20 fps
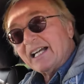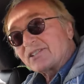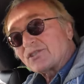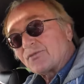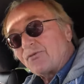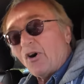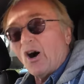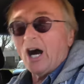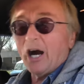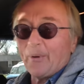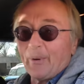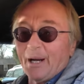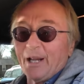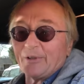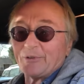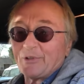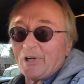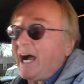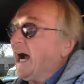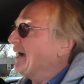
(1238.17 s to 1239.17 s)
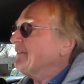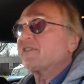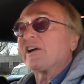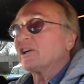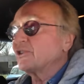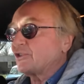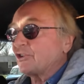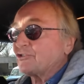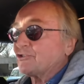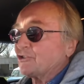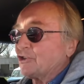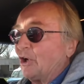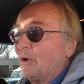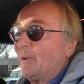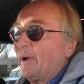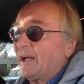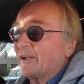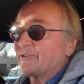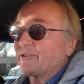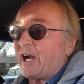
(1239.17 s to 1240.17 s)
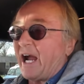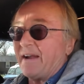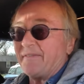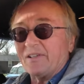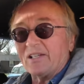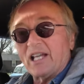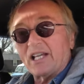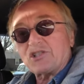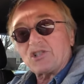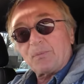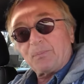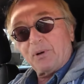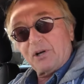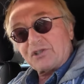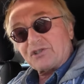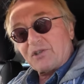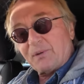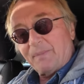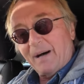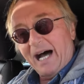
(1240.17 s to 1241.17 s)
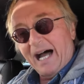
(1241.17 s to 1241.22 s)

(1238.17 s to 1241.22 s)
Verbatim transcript: it's four-wheel drive because it's two-wheel drive unless you push the